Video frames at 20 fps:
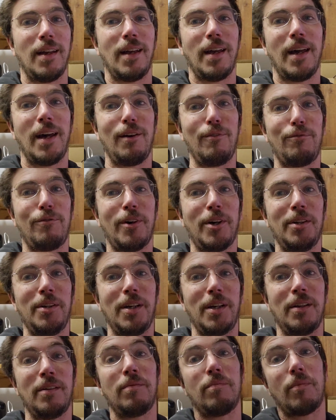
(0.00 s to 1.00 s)
Have fun,
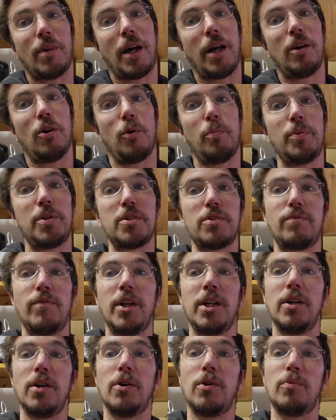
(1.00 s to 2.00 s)
and I hope this
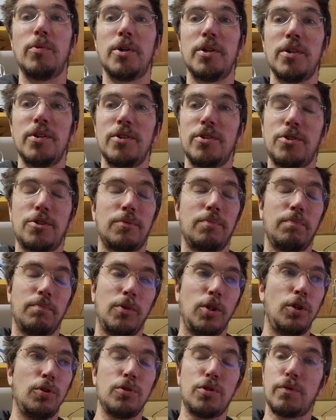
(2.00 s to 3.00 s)
video was
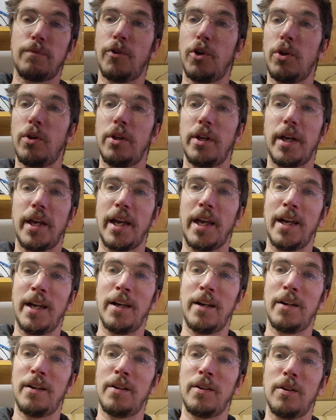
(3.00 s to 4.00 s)
useful
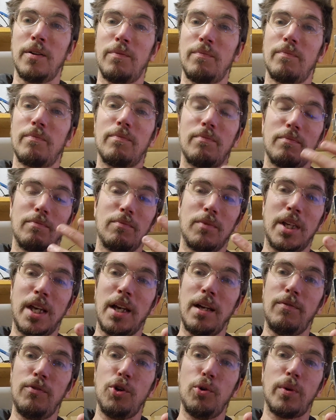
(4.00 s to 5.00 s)
and
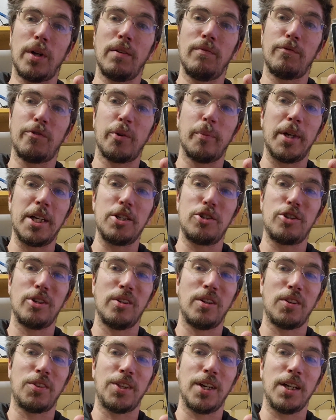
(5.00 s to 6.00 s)
gave you information
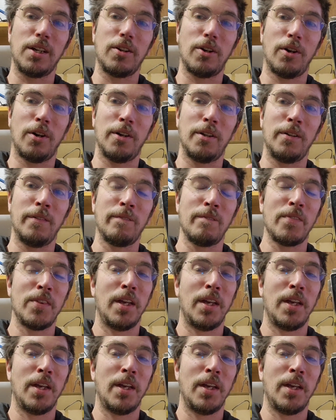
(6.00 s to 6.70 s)
to think on.